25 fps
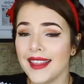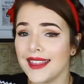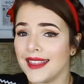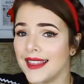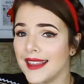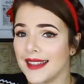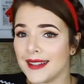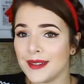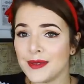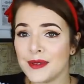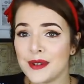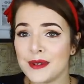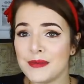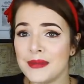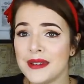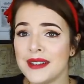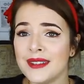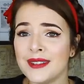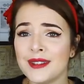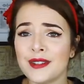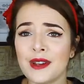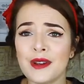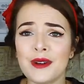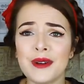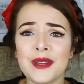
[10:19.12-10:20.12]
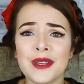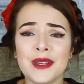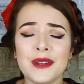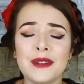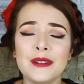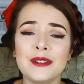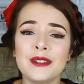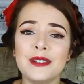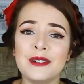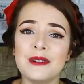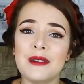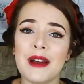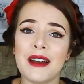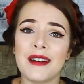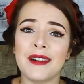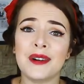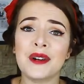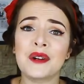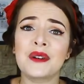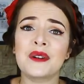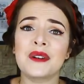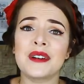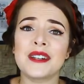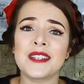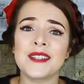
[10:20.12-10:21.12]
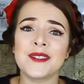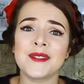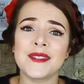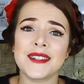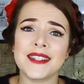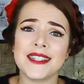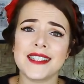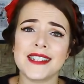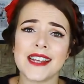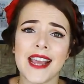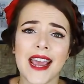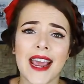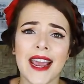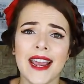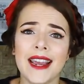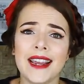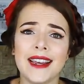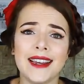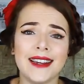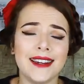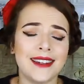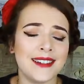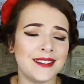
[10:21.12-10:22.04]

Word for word: this would be so cute to wear on Christmas Day,